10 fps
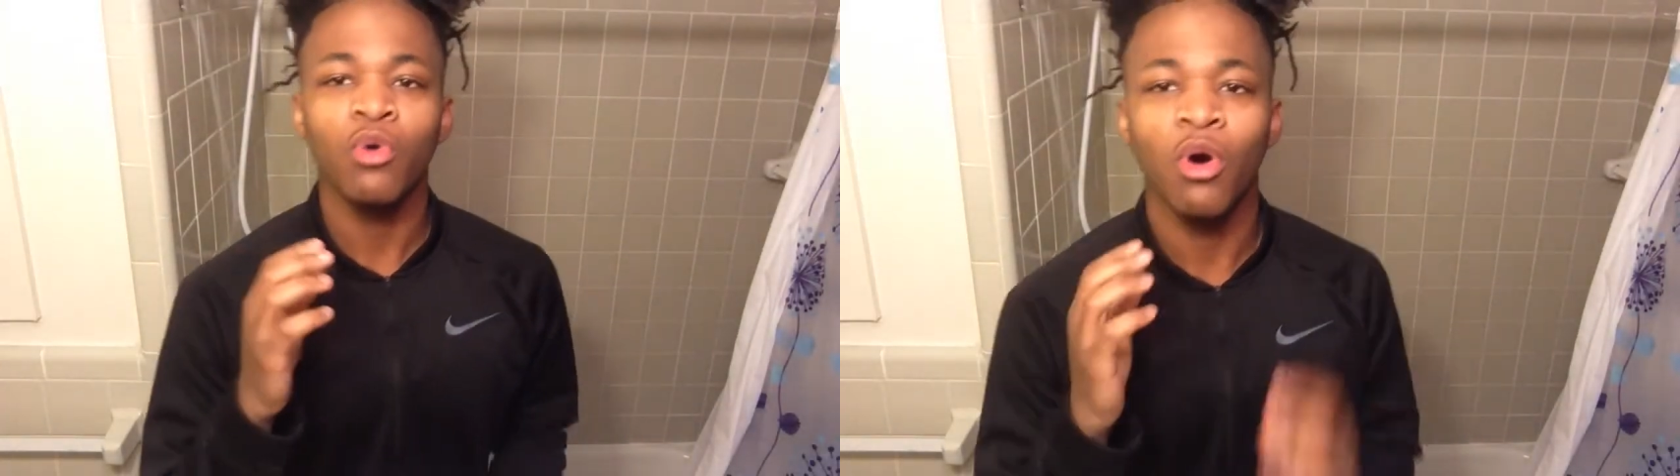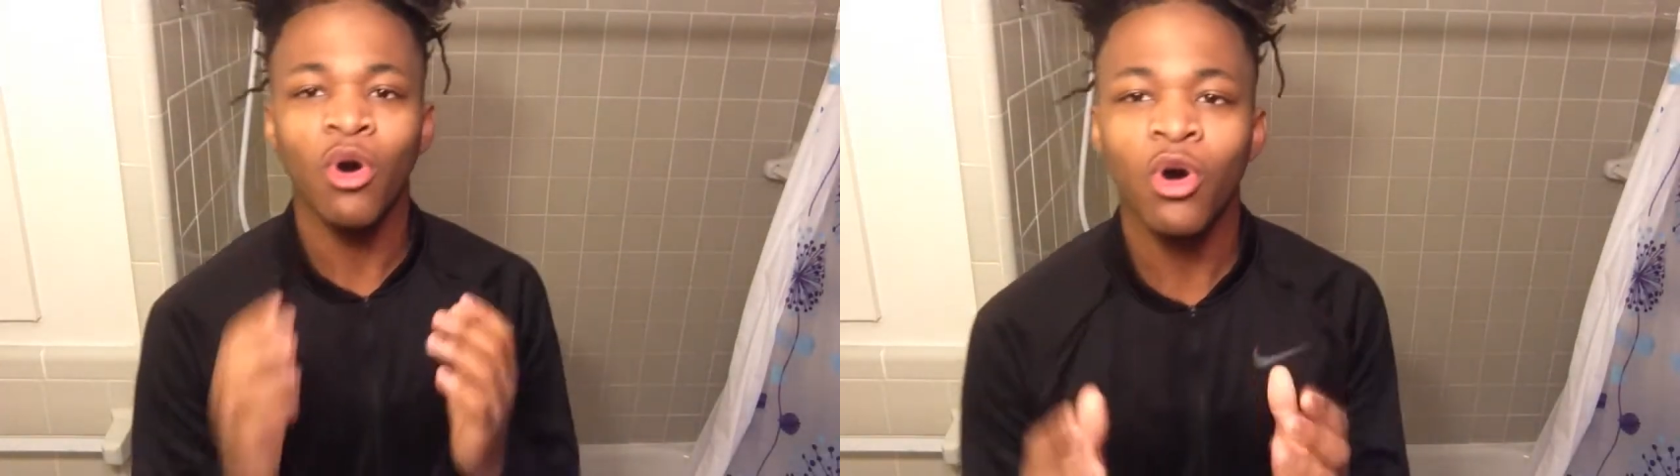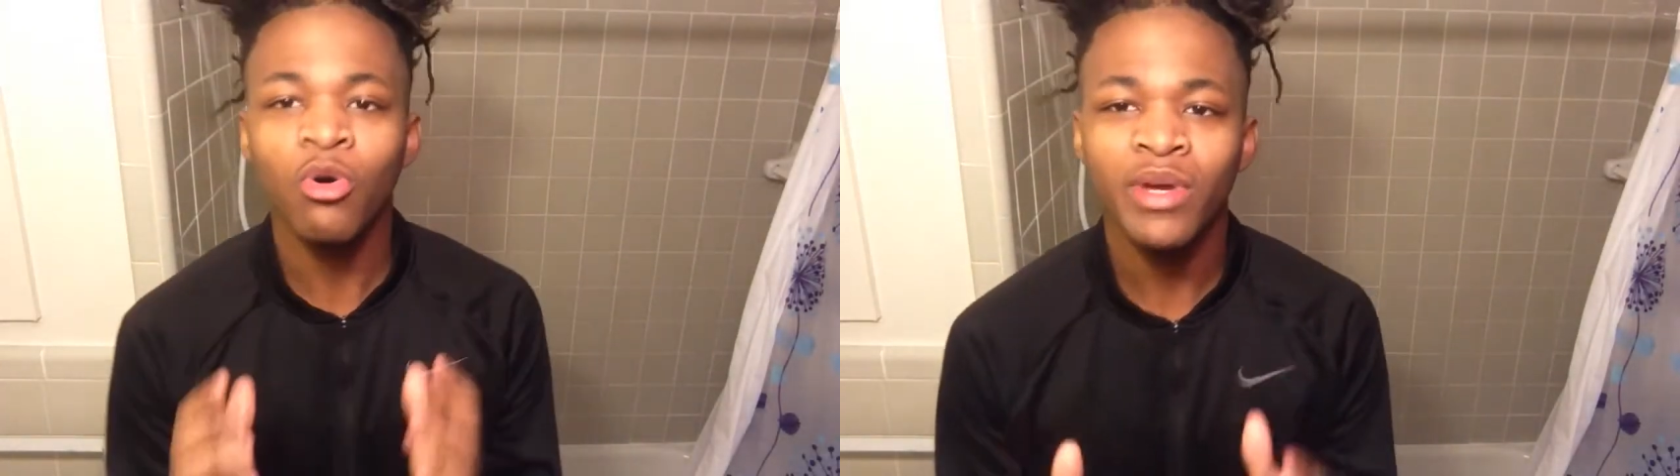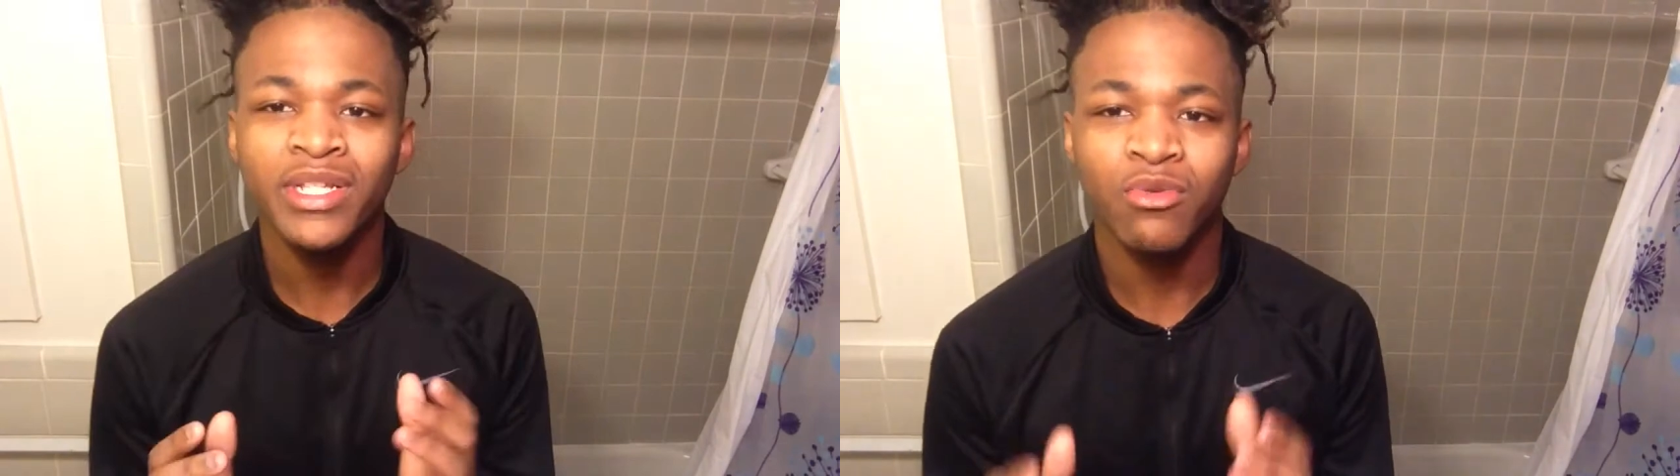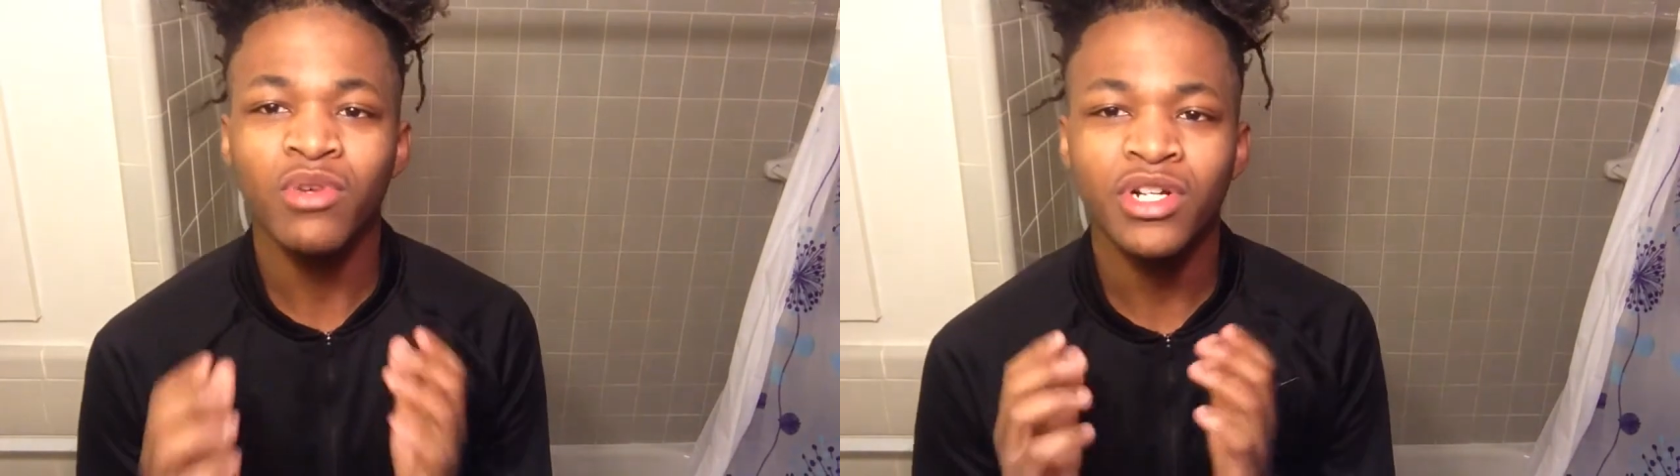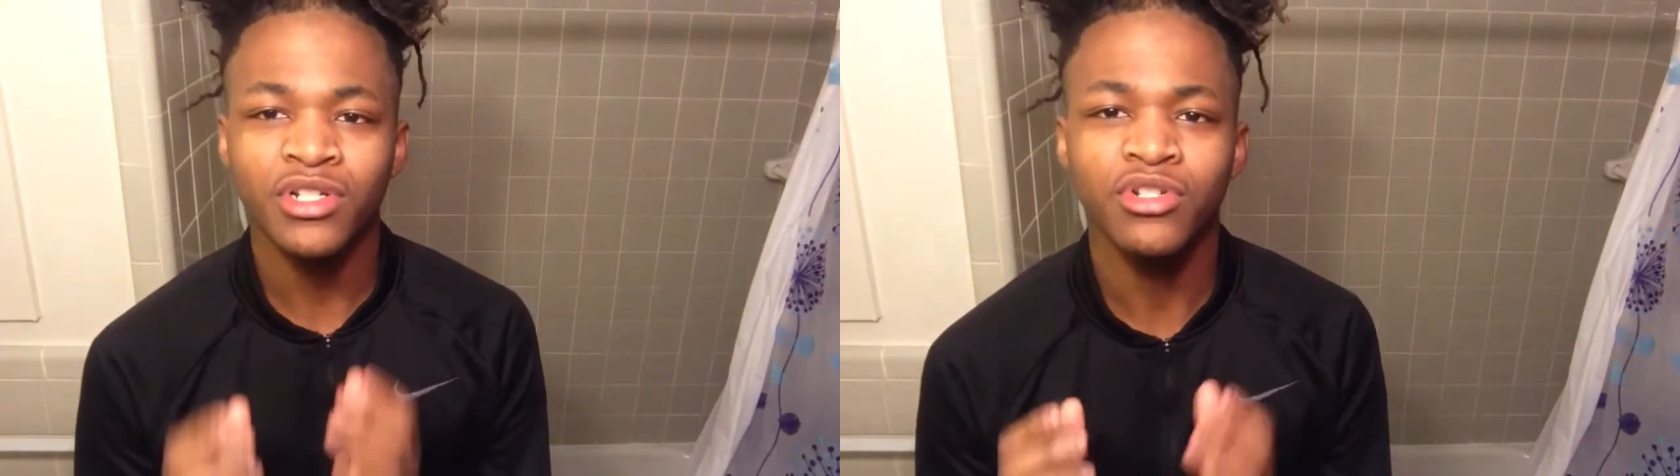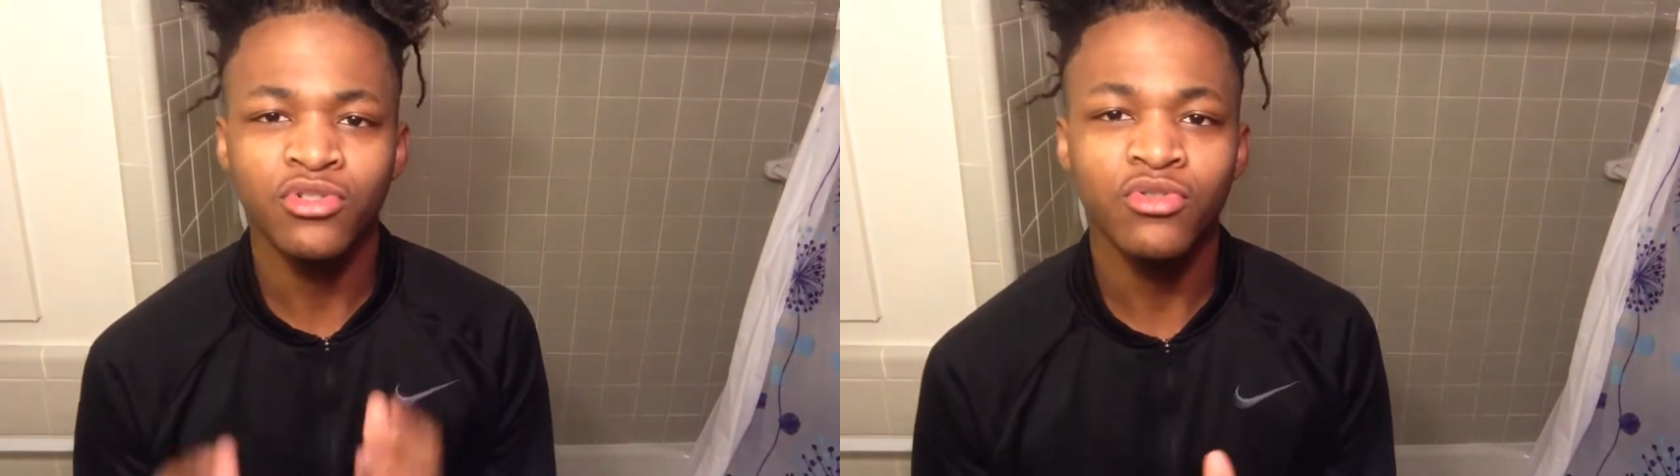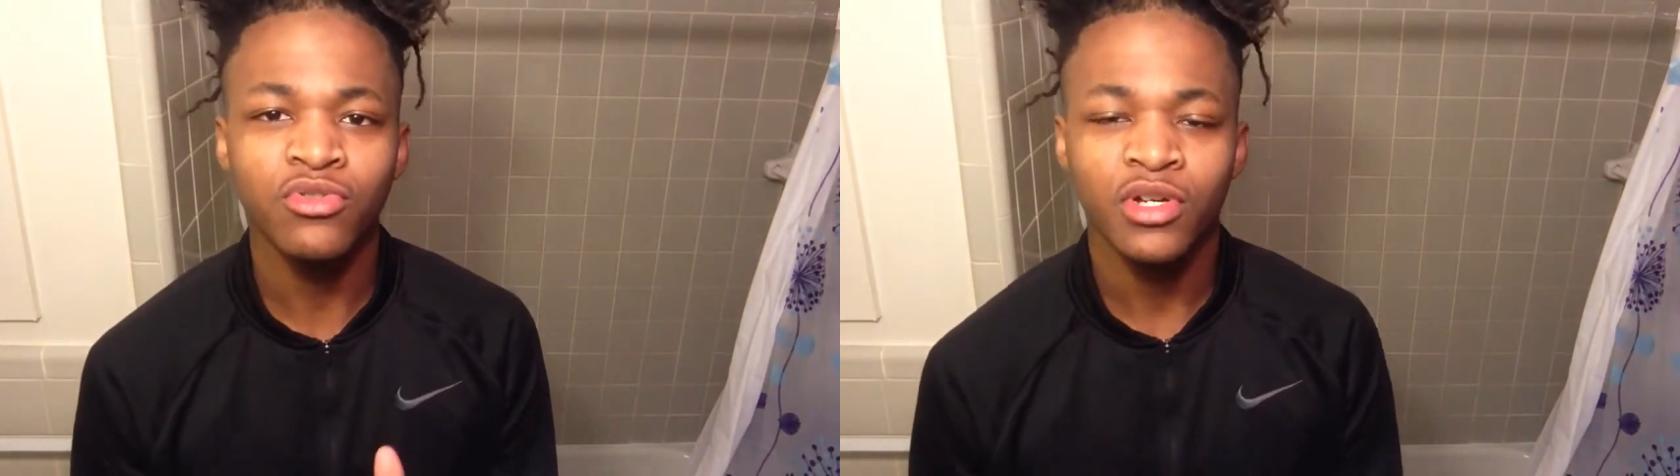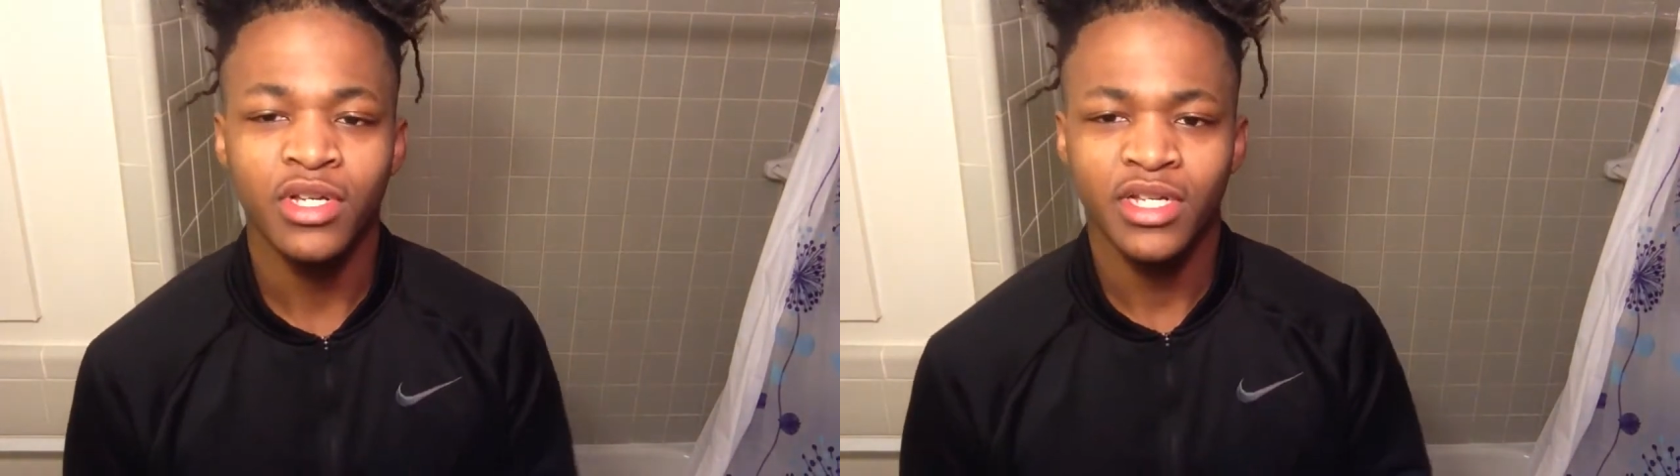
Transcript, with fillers: will always want to do